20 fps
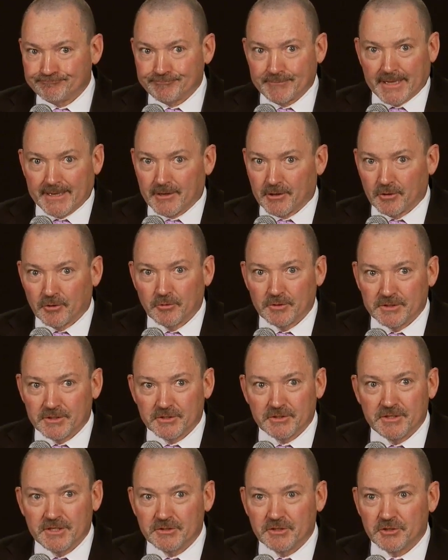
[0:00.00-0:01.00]
I don't know, in
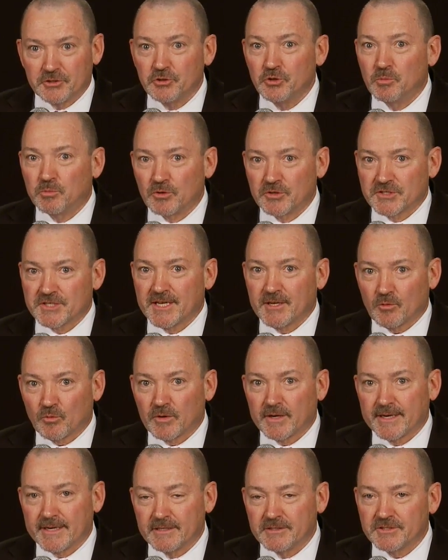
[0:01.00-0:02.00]
the 2%
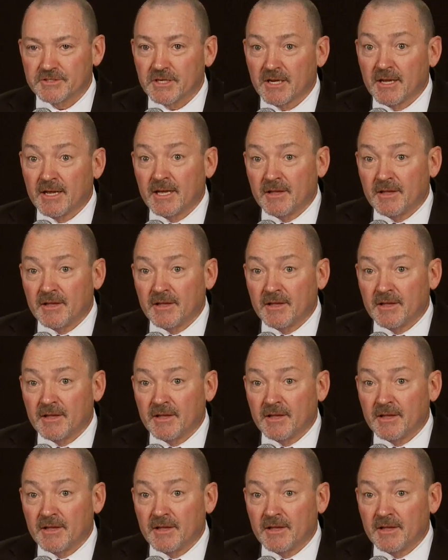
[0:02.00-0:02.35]
range,